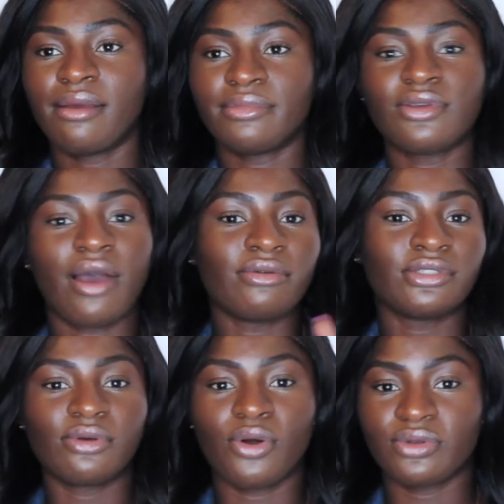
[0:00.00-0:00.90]
So I will
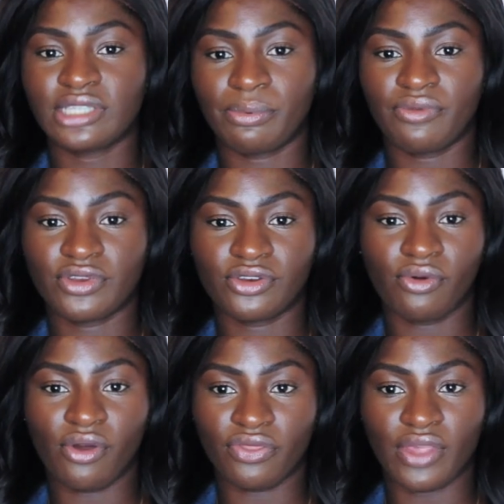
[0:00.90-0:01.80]
do a whole separate
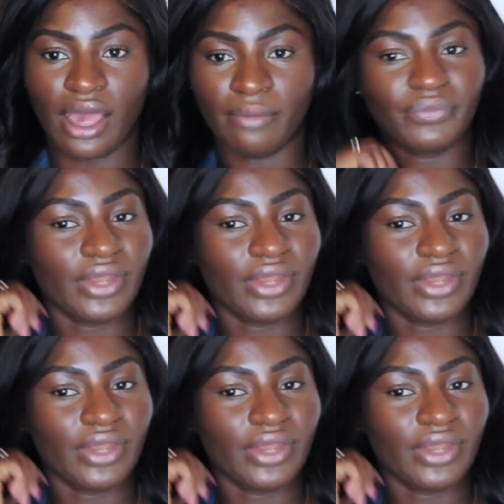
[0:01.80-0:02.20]
video on that.